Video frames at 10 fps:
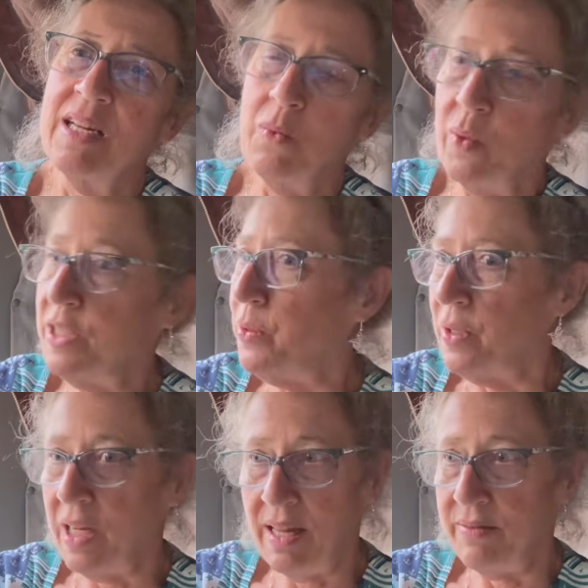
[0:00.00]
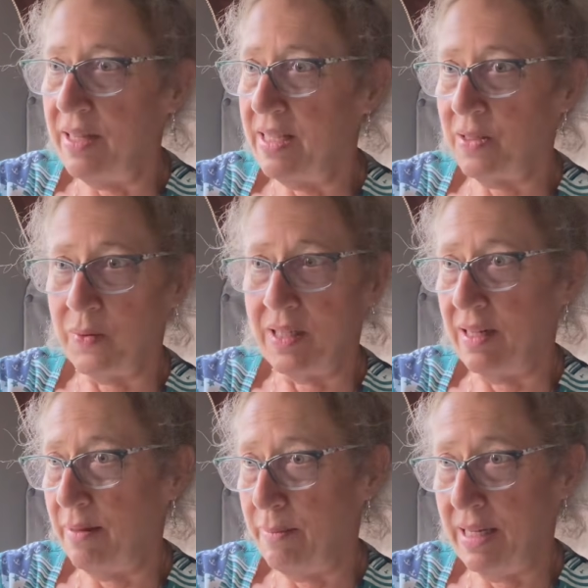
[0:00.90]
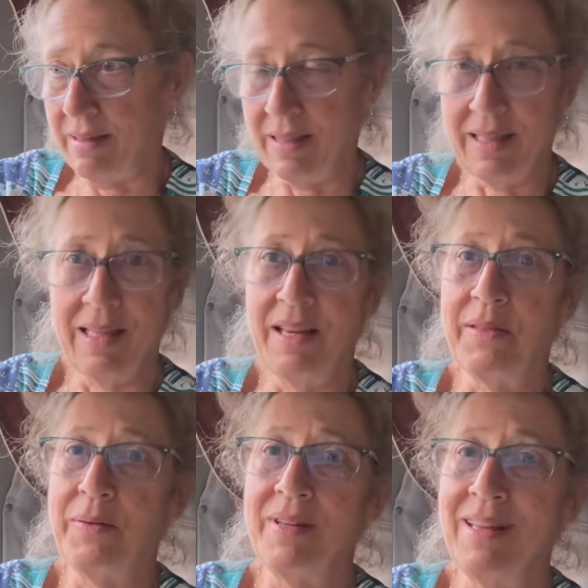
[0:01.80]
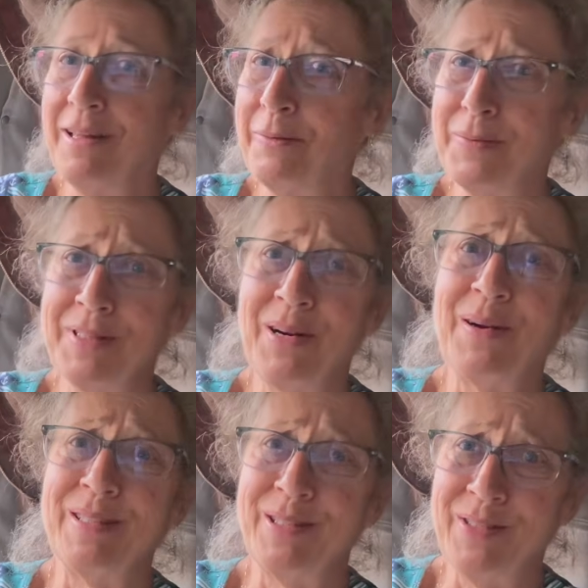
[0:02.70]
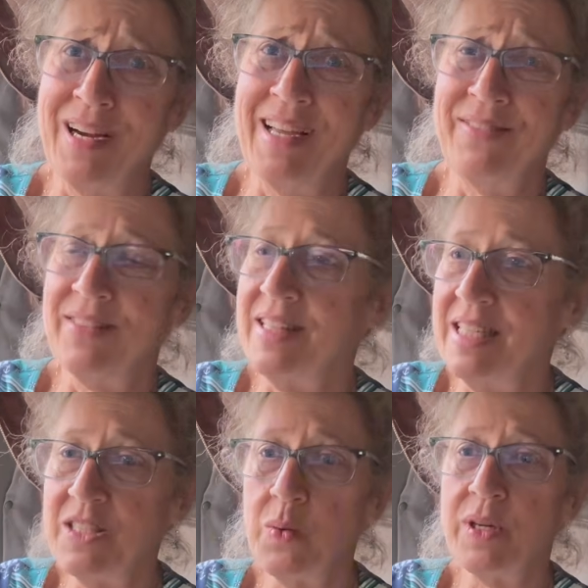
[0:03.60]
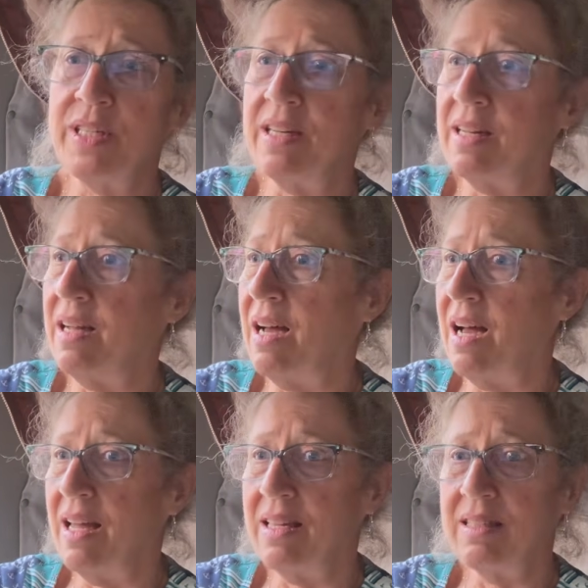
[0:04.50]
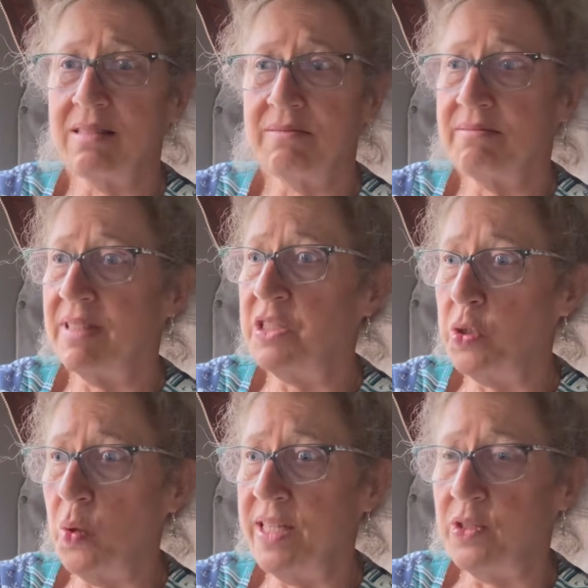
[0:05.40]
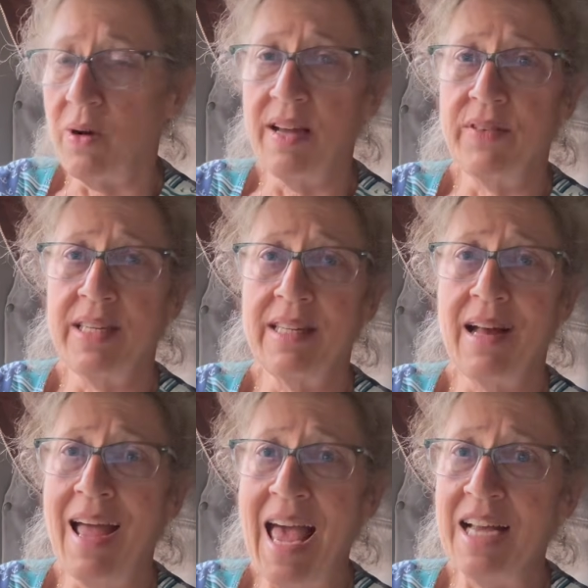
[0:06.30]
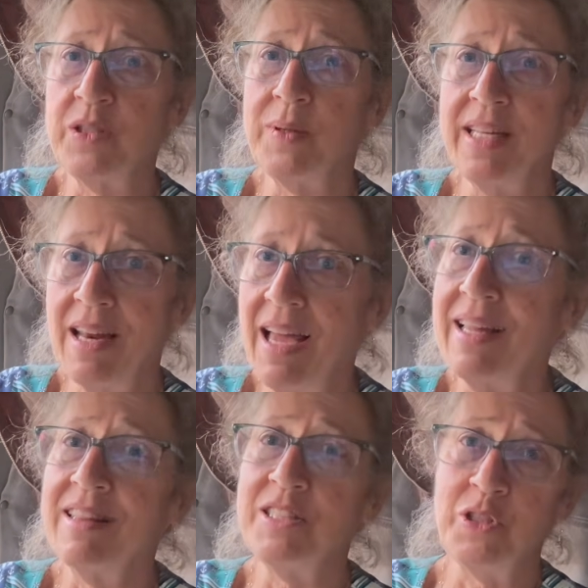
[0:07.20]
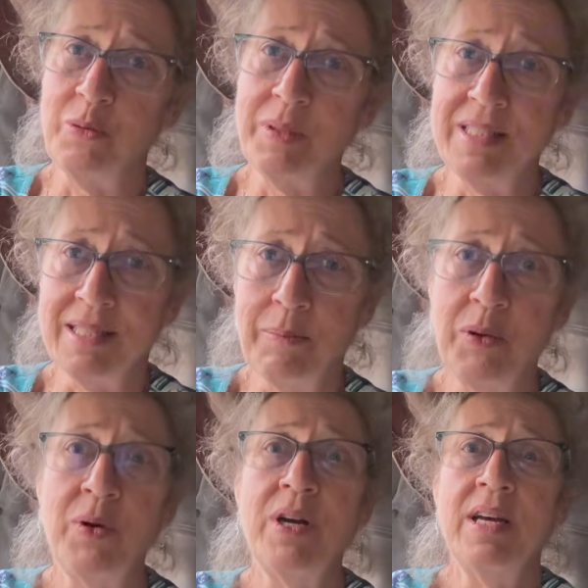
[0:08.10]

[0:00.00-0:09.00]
Wendell loved this one a lot better than the other one. The other one was hard to drive. This one, I enjoy driving it. I actually like the stupid simple